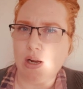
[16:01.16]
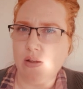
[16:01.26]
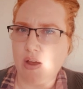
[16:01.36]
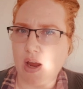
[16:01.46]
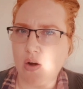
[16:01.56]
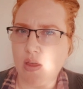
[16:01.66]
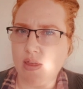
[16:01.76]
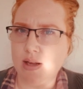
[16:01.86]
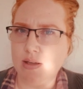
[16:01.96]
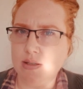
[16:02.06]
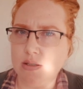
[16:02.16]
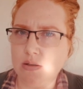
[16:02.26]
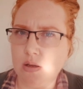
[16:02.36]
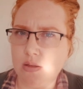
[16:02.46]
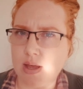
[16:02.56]
cliffhangery things
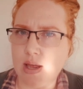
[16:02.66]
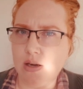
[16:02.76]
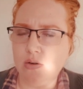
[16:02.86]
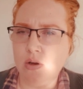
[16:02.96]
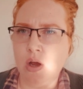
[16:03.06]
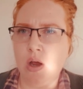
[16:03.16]
at the end,